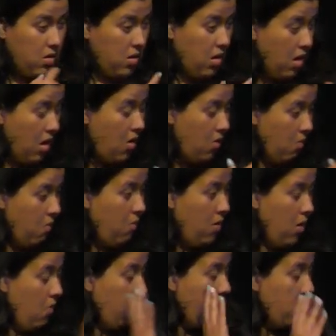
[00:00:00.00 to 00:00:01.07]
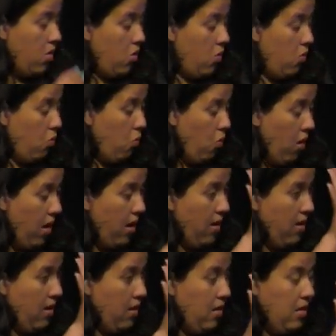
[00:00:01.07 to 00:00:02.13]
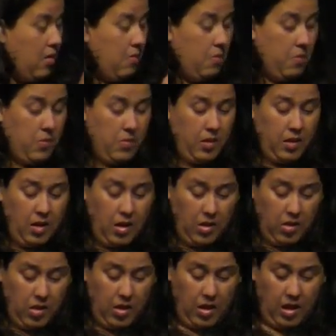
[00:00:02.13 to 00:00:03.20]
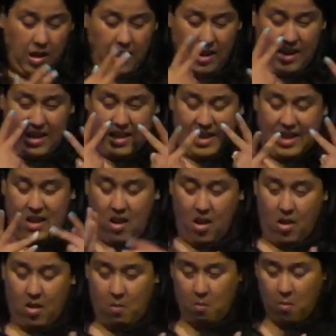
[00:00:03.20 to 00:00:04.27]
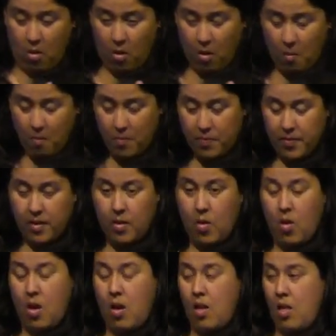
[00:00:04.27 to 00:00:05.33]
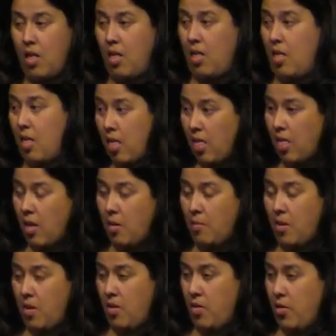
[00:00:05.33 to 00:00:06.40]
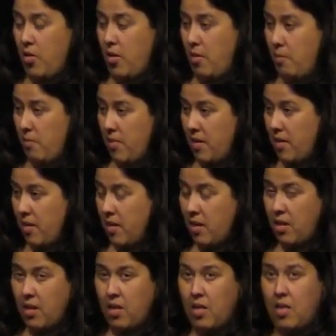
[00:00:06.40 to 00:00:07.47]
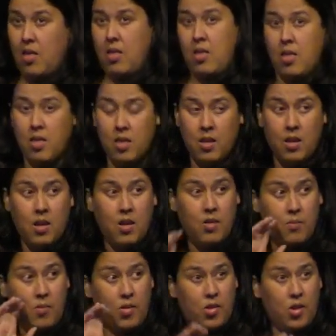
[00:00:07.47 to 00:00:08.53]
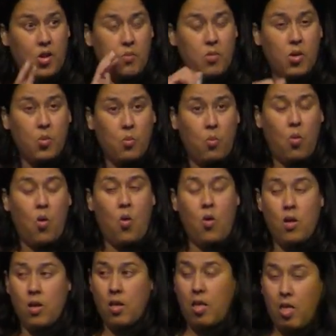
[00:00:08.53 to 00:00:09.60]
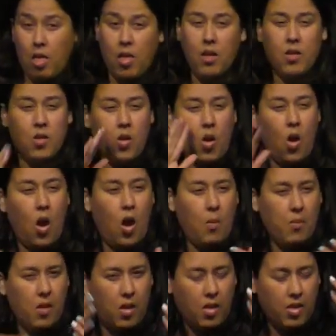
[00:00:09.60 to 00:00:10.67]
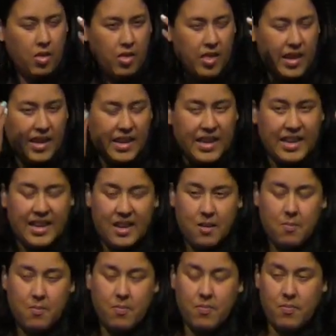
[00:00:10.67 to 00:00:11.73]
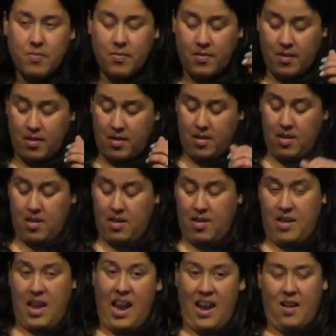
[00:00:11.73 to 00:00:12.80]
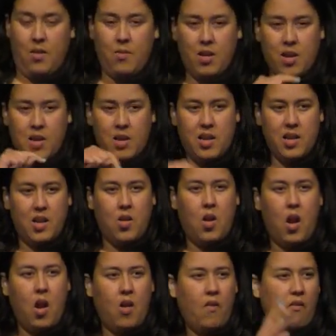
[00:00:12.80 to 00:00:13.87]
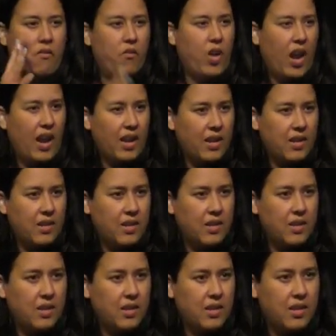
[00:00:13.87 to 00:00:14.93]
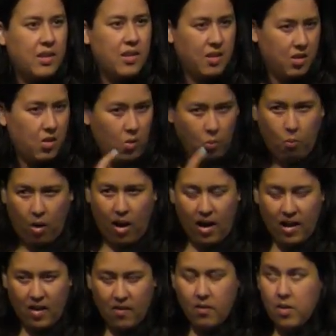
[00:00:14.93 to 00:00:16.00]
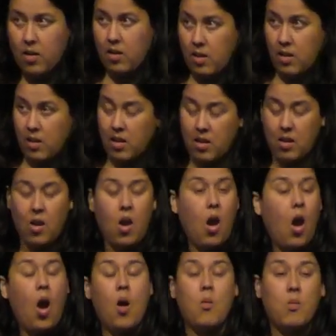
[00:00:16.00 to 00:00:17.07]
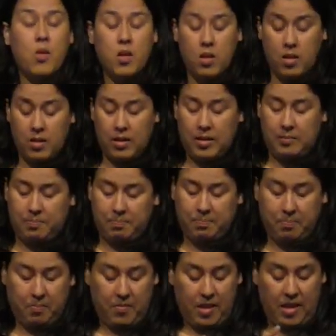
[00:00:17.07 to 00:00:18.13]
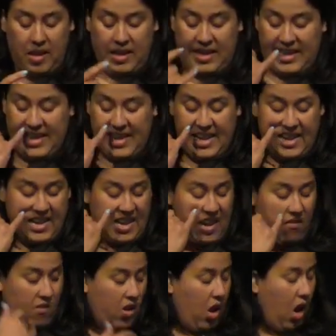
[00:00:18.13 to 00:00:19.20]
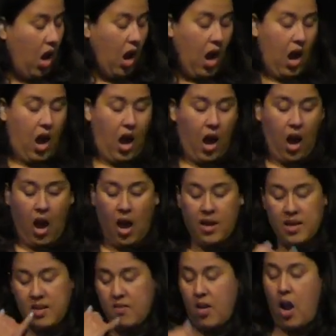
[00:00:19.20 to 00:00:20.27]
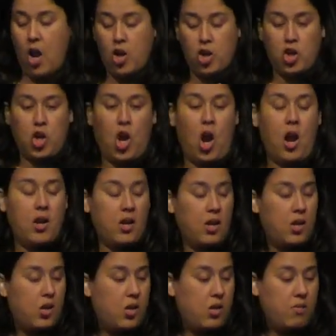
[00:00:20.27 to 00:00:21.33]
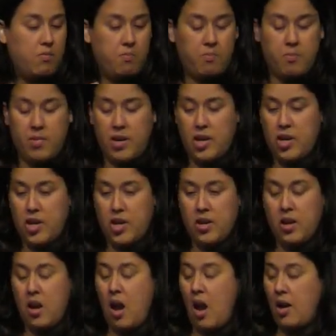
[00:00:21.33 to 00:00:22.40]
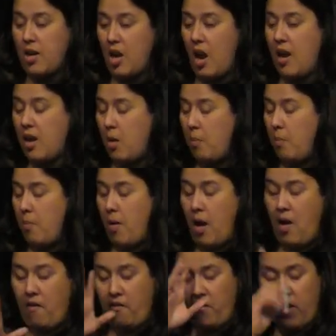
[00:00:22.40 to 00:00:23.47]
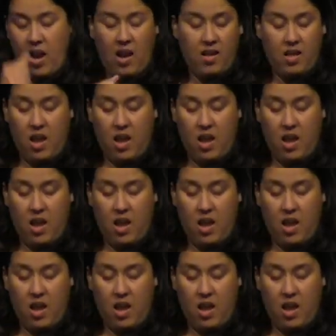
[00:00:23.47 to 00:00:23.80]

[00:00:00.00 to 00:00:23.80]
So what is doubt? And sometimes we doubt and it's we're doubting about our future we're doubting about maybe we're supposed to move or we're we're getting this job and we're doubting about our relationship and yeah our marriage is supposed to thrive but all these things that are happening there's so many problems and we're we're doubting about the church ministry and the church growing and we're not we're not certain about all these thoughts and we doubt